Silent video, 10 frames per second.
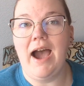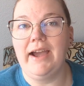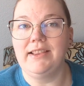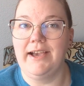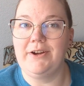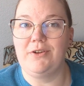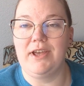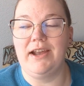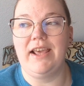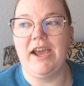highlighter
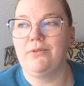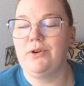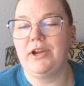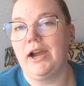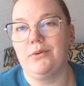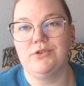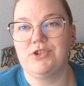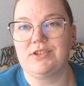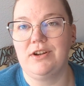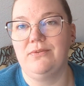that every guy was
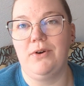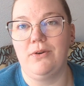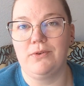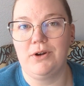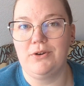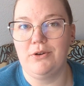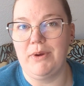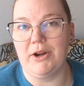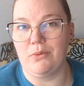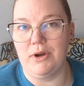just gonna fall for her no
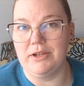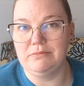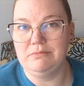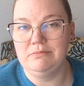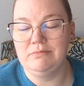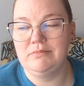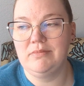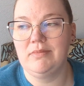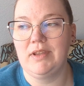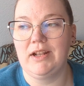matter what.
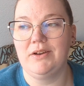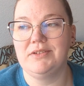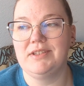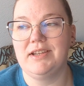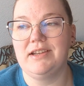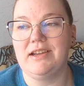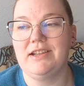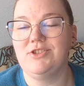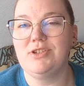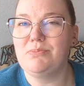And I was like,
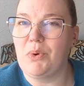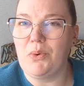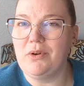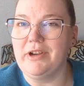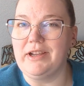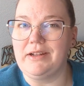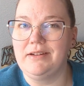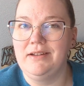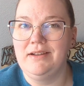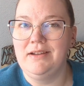it's just boring.
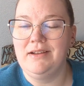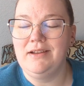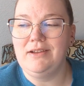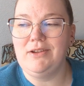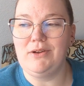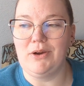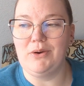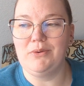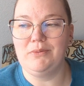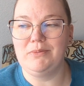You
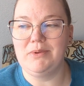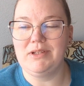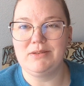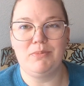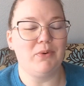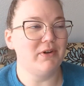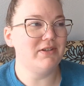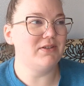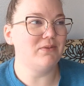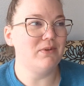know, it's
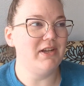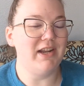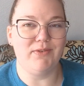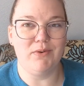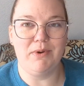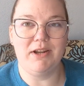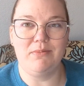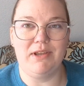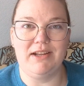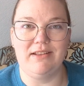boring to read everybody
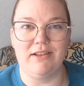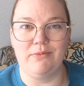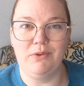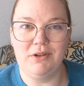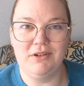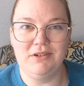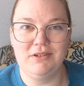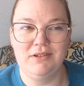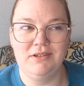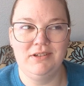being in love with her,
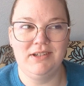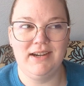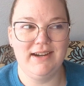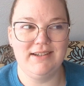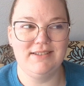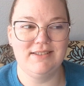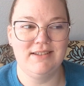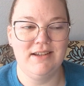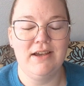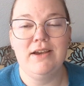I guess.
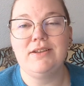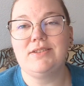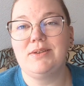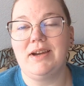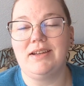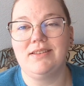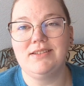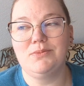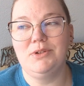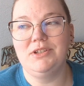So yeah,
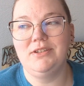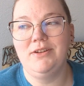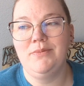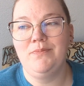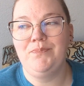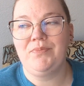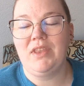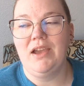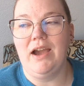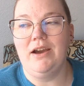this one,
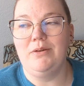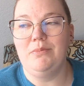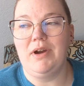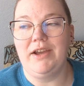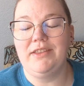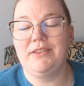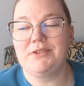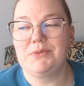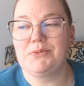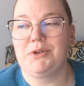I think
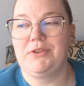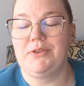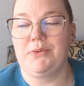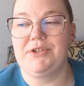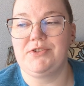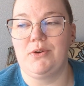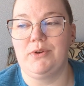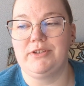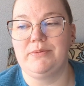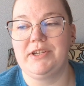this was one of the 3-star
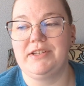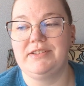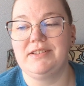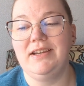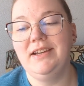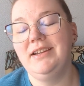ones because